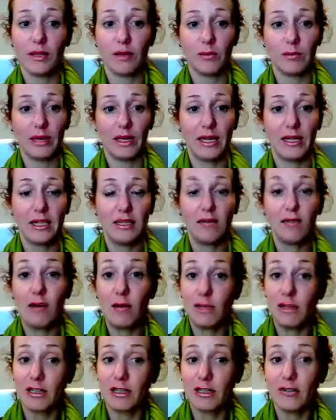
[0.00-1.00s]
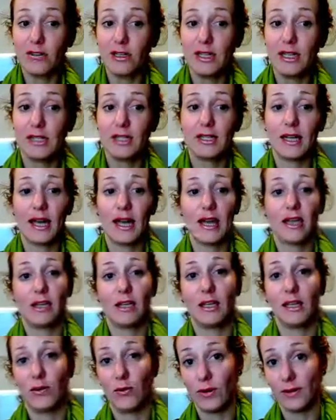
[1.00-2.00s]
complete any grammar activities
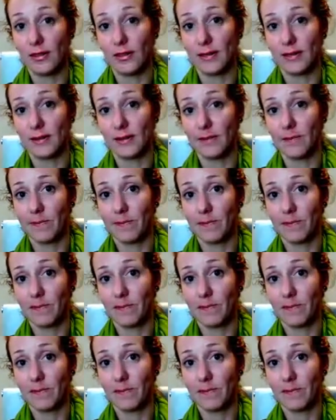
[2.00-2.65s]
and the unit test.